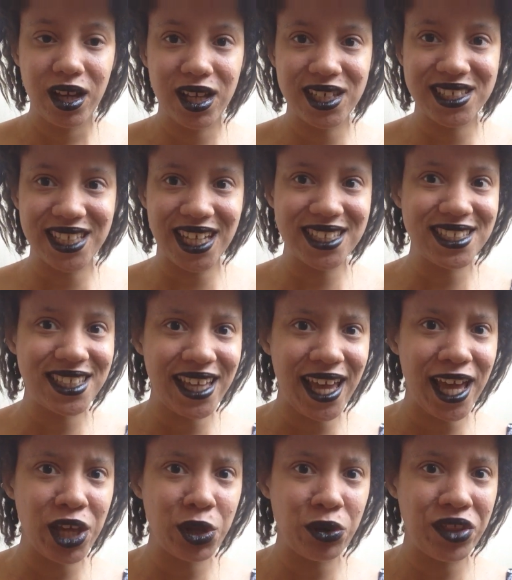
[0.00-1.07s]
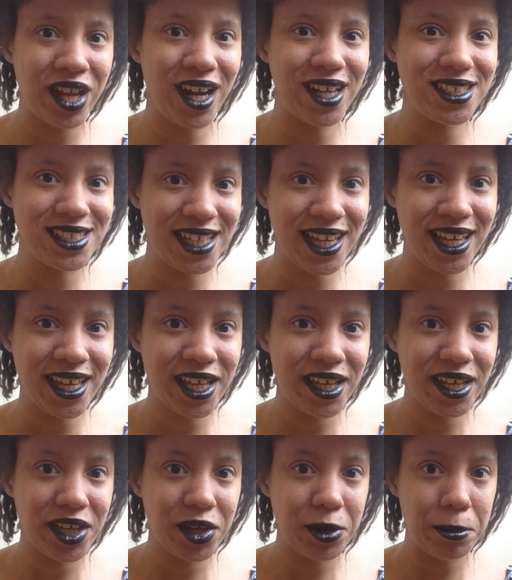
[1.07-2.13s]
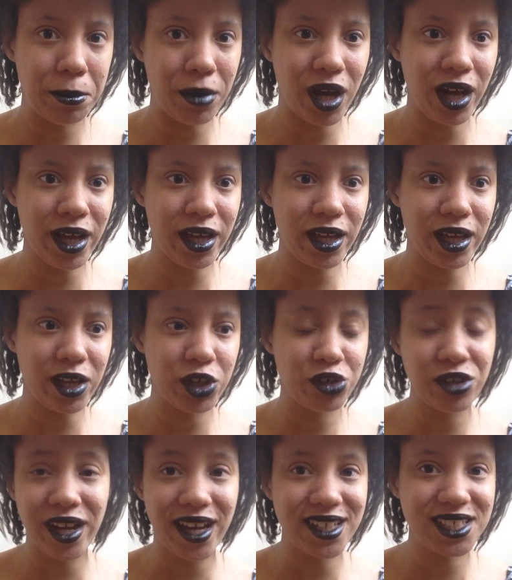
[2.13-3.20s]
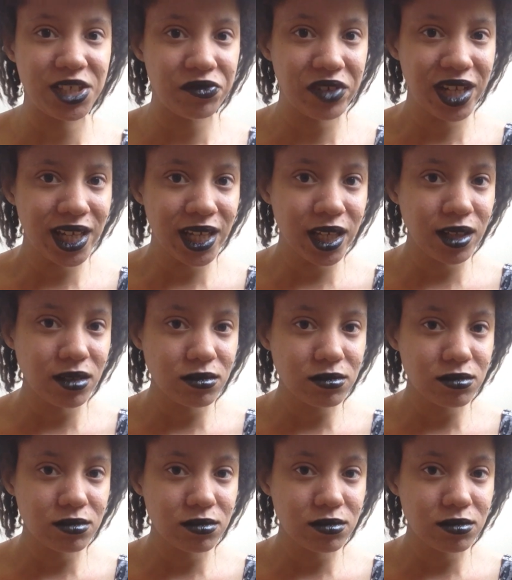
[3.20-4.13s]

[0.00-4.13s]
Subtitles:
because that's the angle that I take my creativity in,